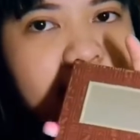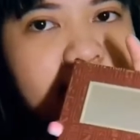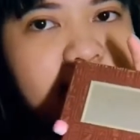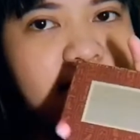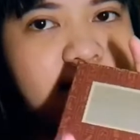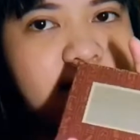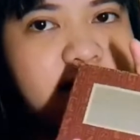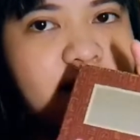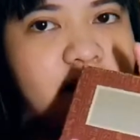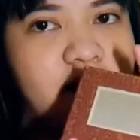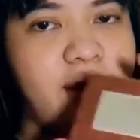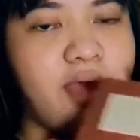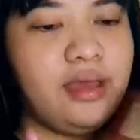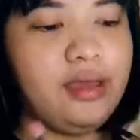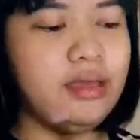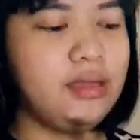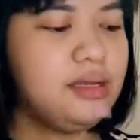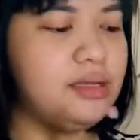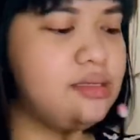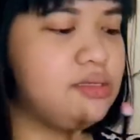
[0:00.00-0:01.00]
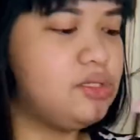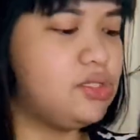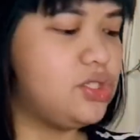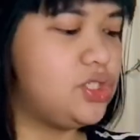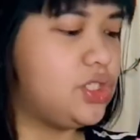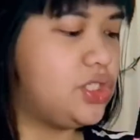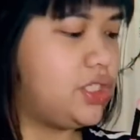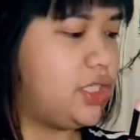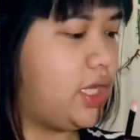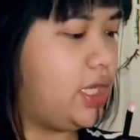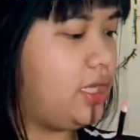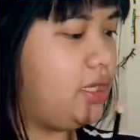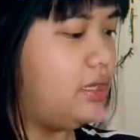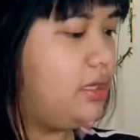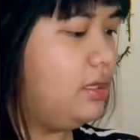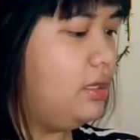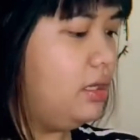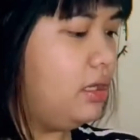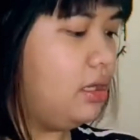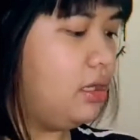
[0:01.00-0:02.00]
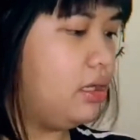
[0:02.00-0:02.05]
This is the lightest shade.